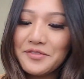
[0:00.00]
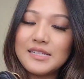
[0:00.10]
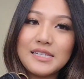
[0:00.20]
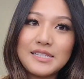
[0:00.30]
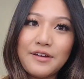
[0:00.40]

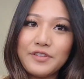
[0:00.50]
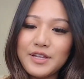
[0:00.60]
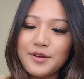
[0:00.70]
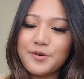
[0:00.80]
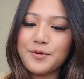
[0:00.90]
This is
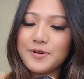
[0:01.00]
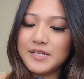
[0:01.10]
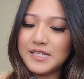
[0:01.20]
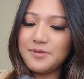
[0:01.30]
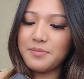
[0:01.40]
definitely a
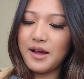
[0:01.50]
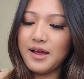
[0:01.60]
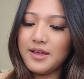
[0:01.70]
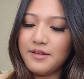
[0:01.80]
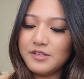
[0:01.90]
quarantine
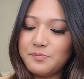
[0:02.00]
buy.